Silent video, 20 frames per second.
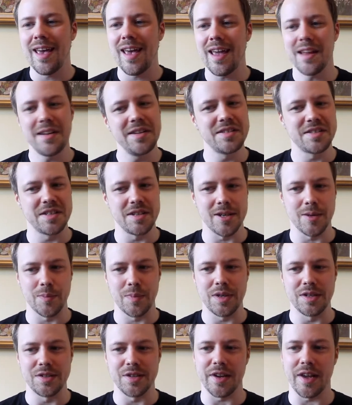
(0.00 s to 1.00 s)
It is an
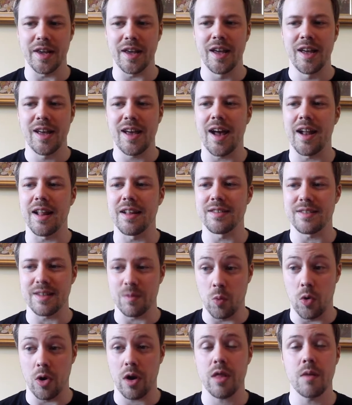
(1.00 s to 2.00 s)
RPG, and it's
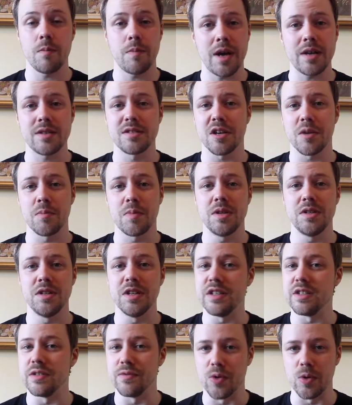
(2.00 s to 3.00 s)
one of the best
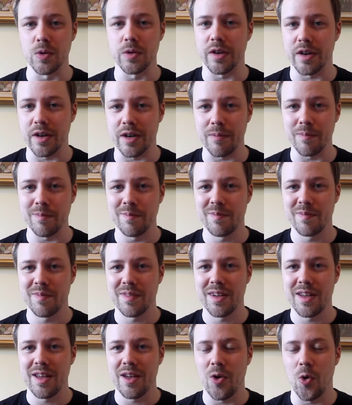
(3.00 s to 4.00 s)
RPGs of all time.
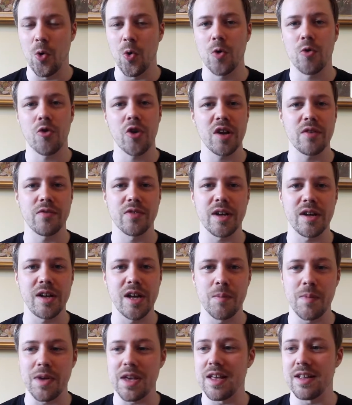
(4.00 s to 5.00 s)
Ocarina of
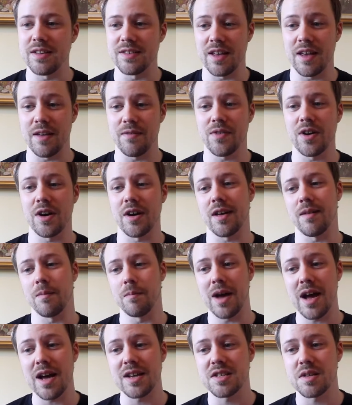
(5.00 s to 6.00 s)
Time is a fucking
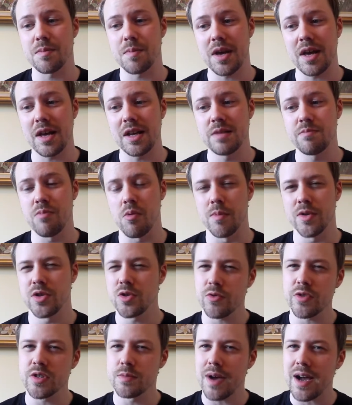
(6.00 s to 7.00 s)
masterpiece, but
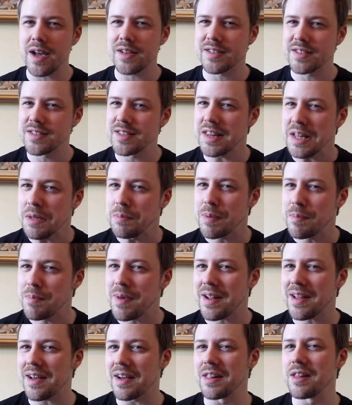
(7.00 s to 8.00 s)
Majora's Mask is a little bit
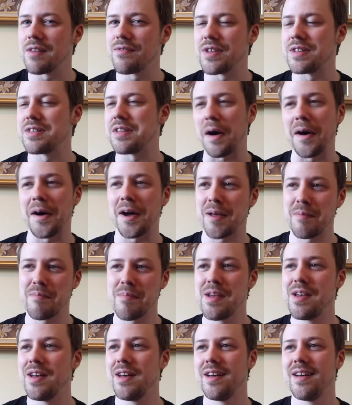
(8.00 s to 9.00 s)
better. I love the
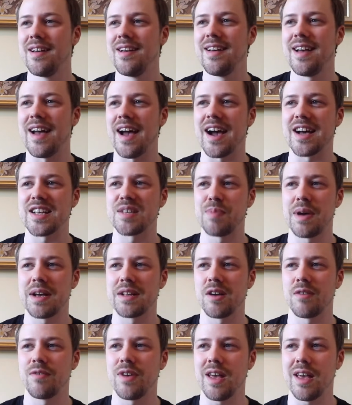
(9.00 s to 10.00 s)
time
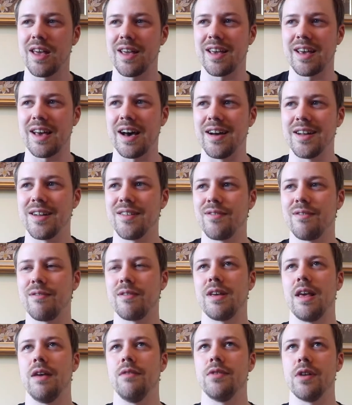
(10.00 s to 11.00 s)
aspect of it. It kind of
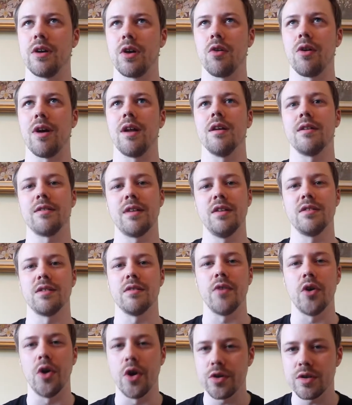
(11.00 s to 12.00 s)
gives a greater sense
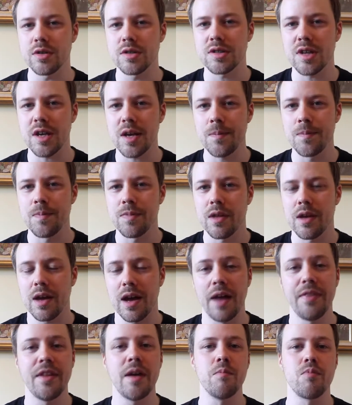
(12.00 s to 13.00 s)
of urgency.
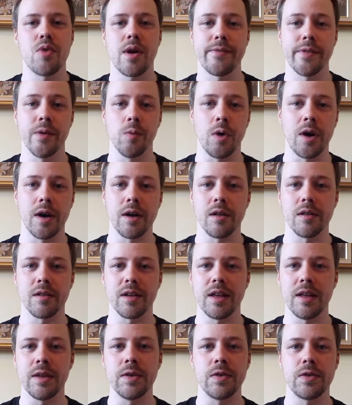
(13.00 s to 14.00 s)
And then Breath of the Wild
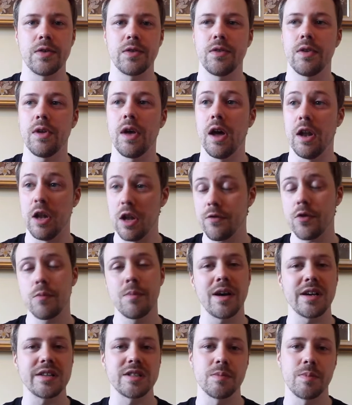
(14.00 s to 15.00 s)
is another
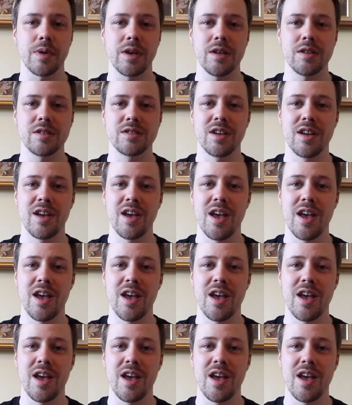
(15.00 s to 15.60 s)
masterpiece.